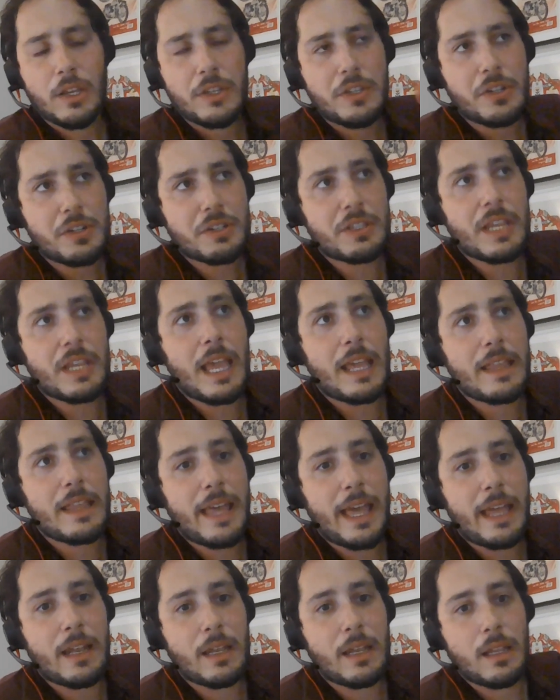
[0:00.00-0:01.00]
you're saying
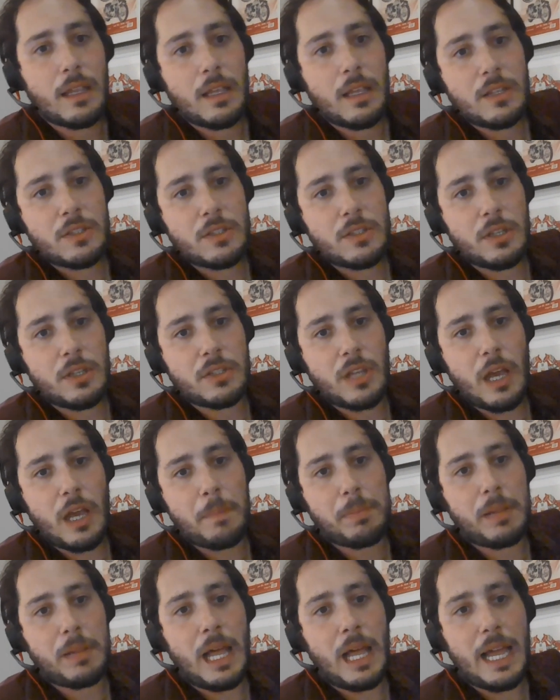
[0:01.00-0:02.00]
then to
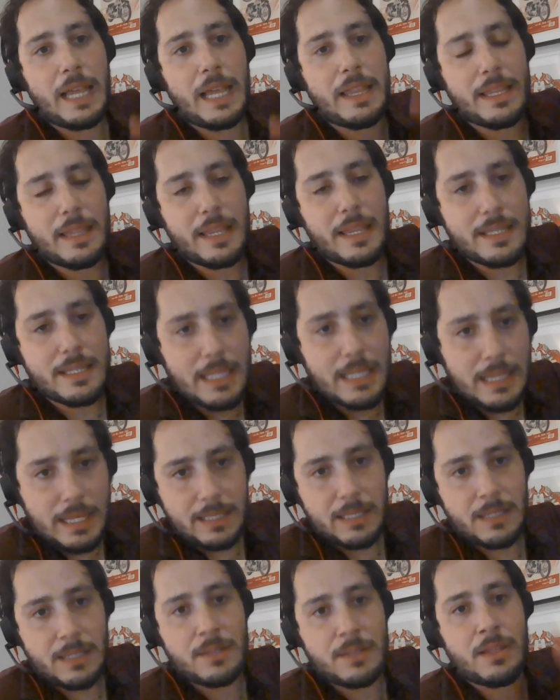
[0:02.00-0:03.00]
apply the
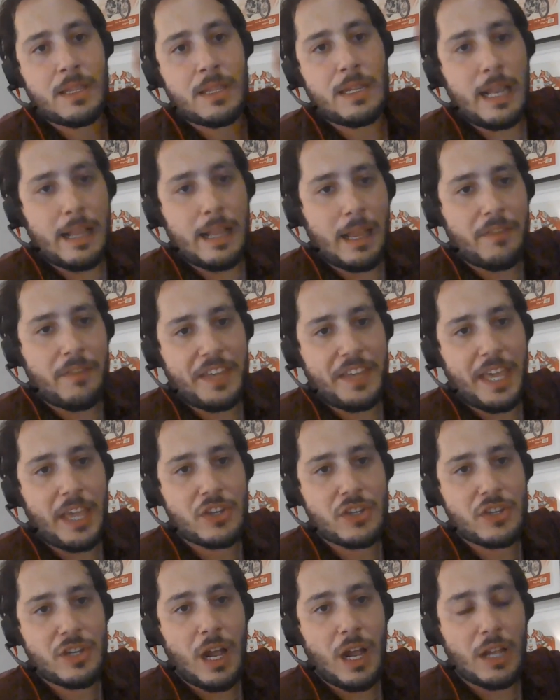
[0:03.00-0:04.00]
synthesis or the
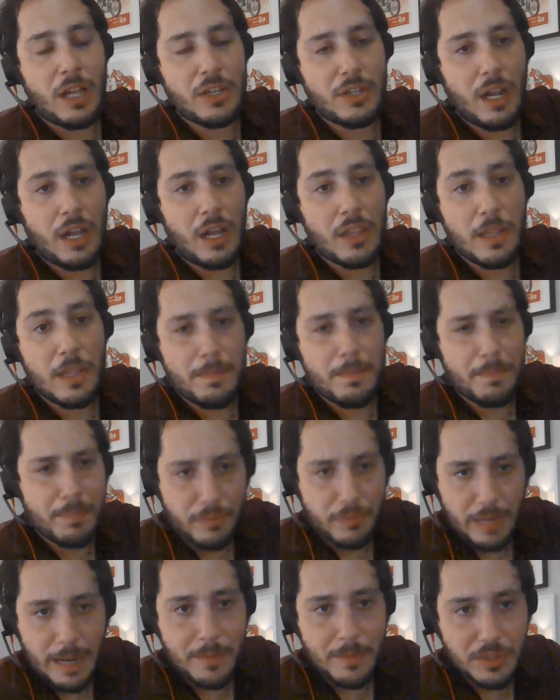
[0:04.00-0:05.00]
de-identification on the
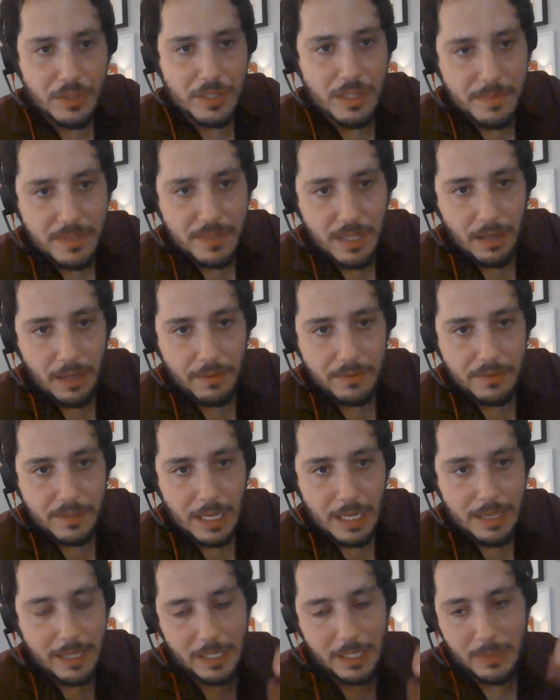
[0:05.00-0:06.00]
parameters themselves,
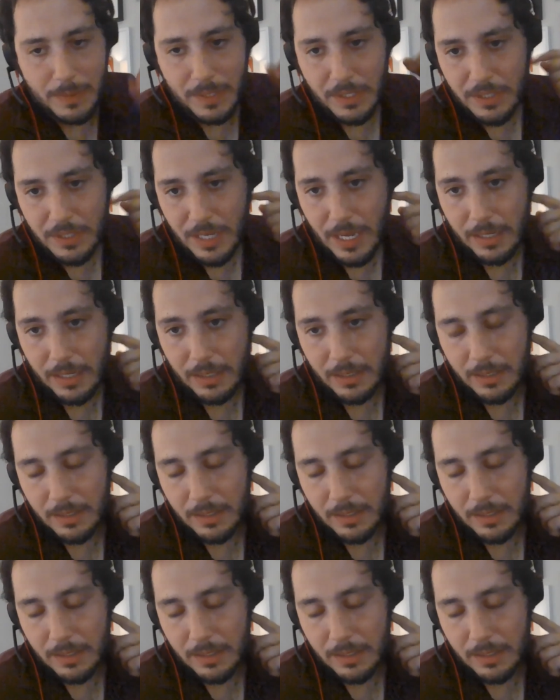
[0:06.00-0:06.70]
I think is what you're saying.